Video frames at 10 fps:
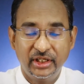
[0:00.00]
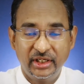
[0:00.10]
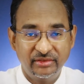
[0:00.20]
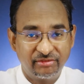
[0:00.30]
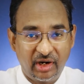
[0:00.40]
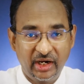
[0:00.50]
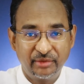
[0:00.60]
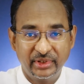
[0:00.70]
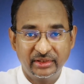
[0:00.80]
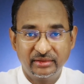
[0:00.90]

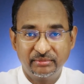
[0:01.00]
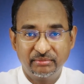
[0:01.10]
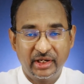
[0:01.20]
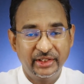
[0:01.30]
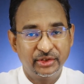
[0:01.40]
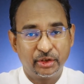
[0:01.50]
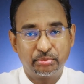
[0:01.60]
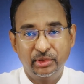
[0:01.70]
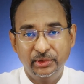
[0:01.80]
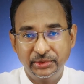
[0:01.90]
environment by not
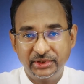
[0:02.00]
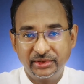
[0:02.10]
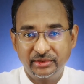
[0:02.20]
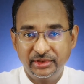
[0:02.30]
polluting